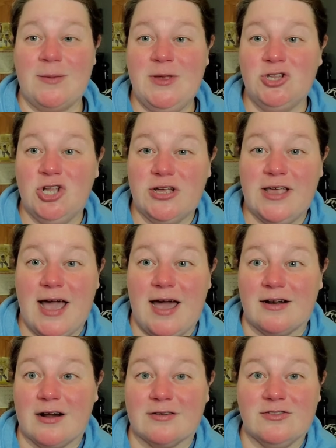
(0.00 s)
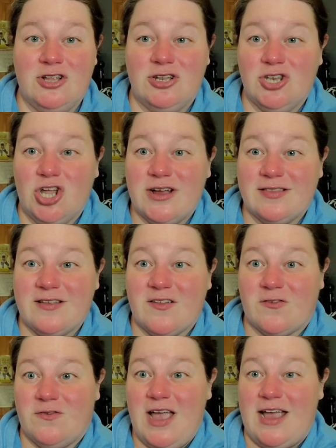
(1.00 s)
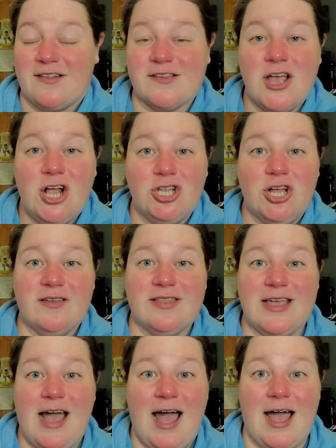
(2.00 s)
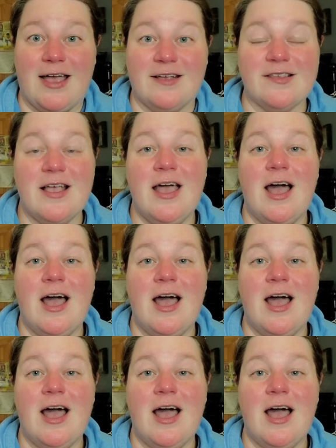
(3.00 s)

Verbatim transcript: I mean, look at her. look at this face. Look at the eyes.